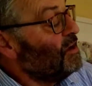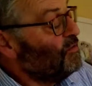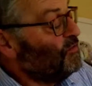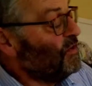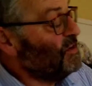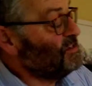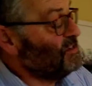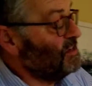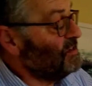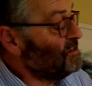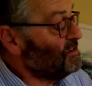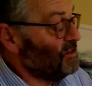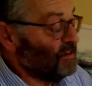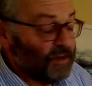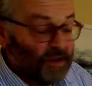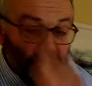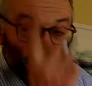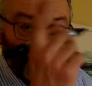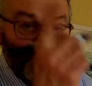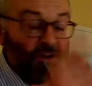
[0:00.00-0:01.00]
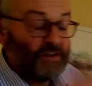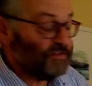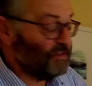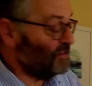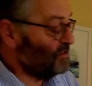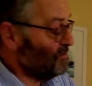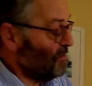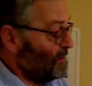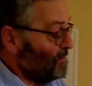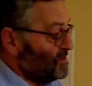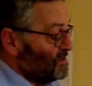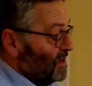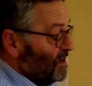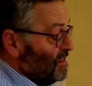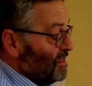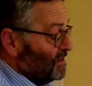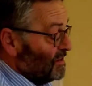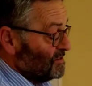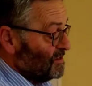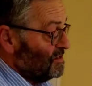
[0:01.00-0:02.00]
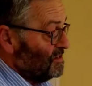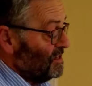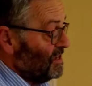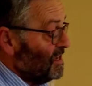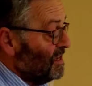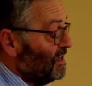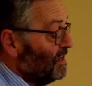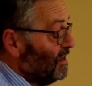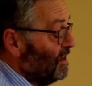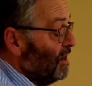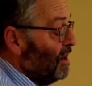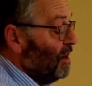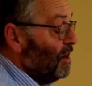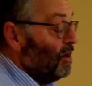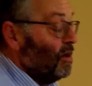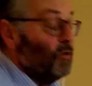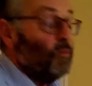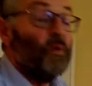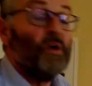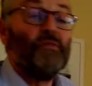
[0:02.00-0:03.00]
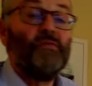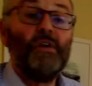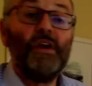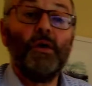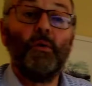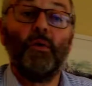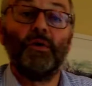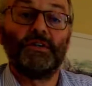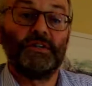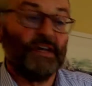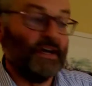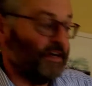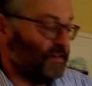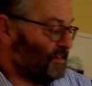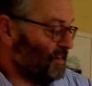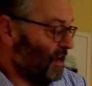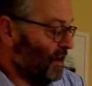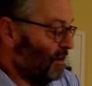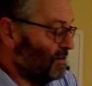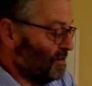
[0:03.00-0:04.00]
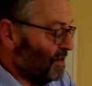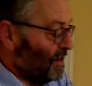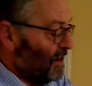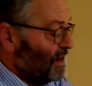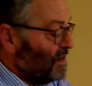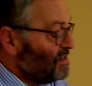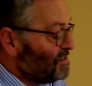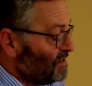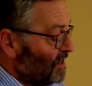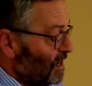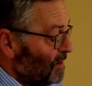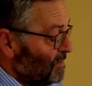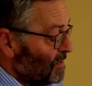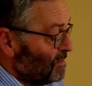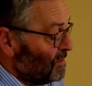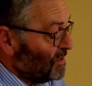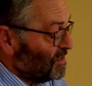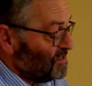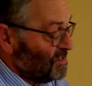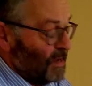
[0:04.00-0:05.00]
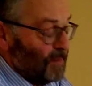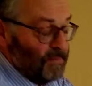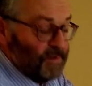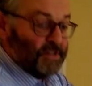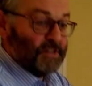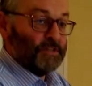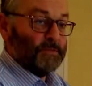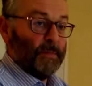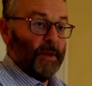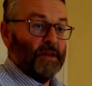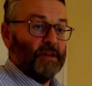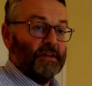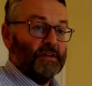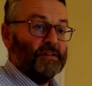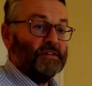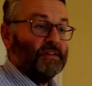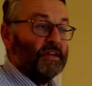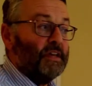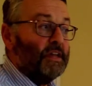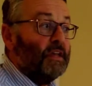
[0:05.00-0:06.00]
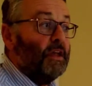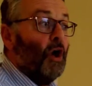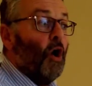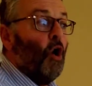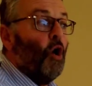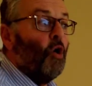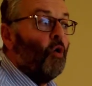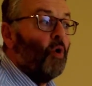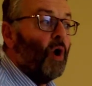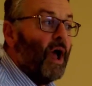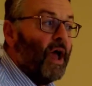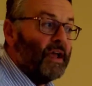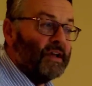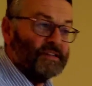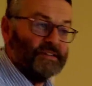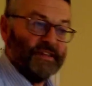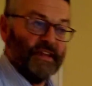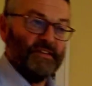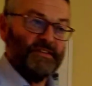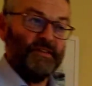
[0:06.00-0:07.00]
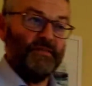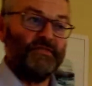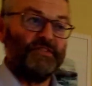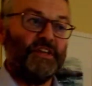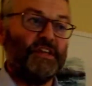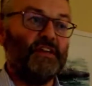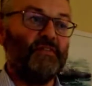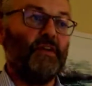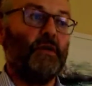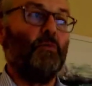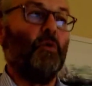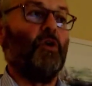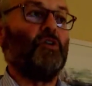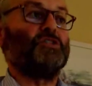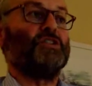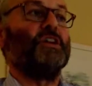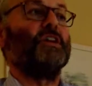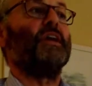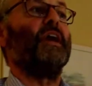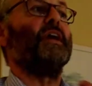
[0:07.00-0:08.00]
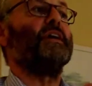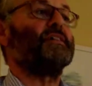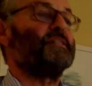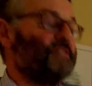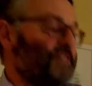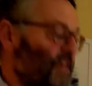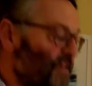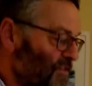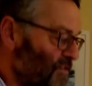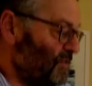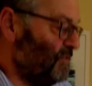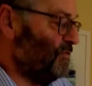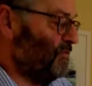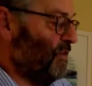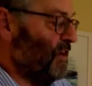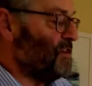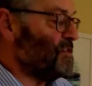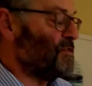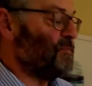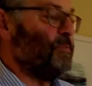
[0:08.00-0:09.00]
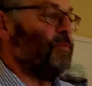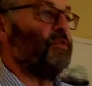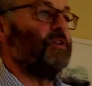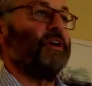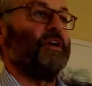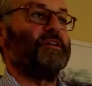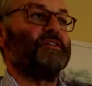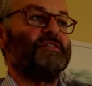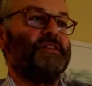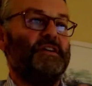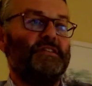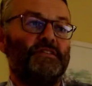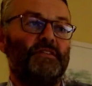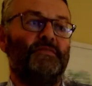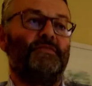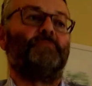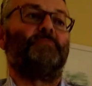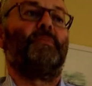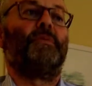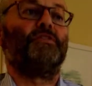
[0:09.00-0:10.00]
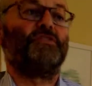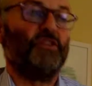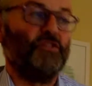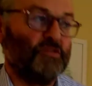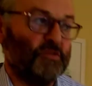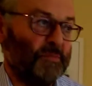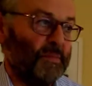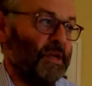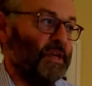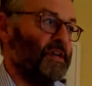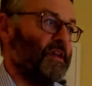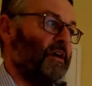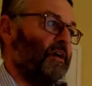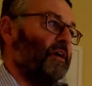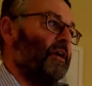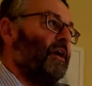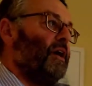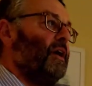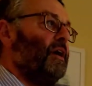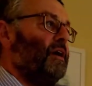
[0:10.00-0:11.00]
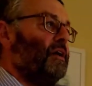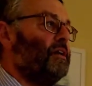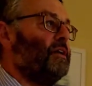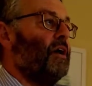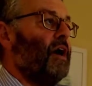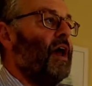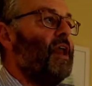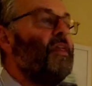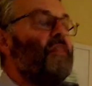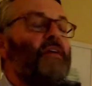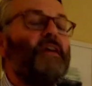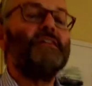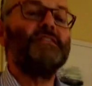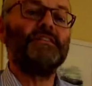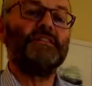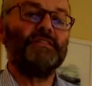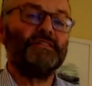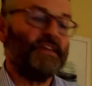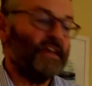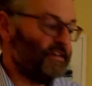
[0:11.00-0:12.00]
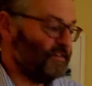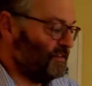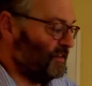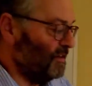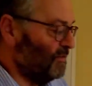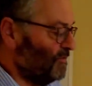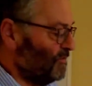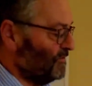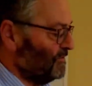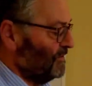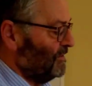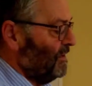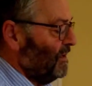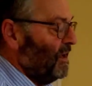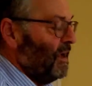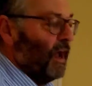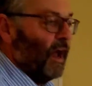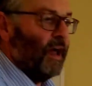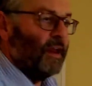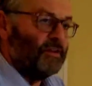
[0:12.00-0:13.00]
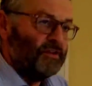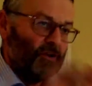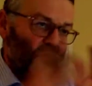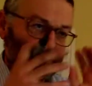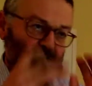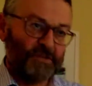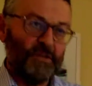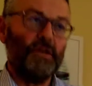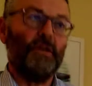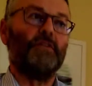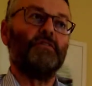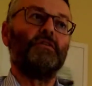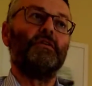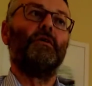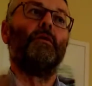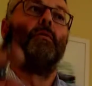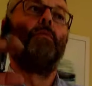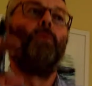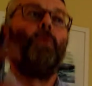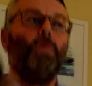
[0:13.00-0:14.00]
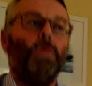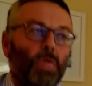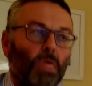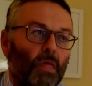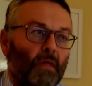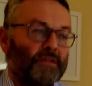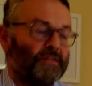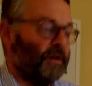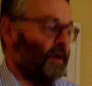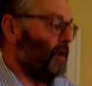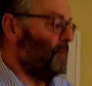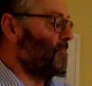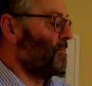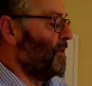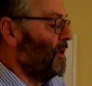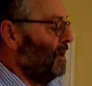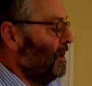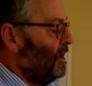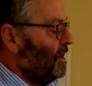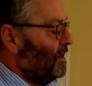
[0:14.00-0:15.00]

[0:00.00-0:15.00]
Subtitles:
fit into? Now, the first thing to remember is anything that's a D, we really want to cut out. And any time we were tempted to spend in D, excessive TV watching, excessive Facebook, excessive social media, you know, anything that's excessive and not, you know, your time,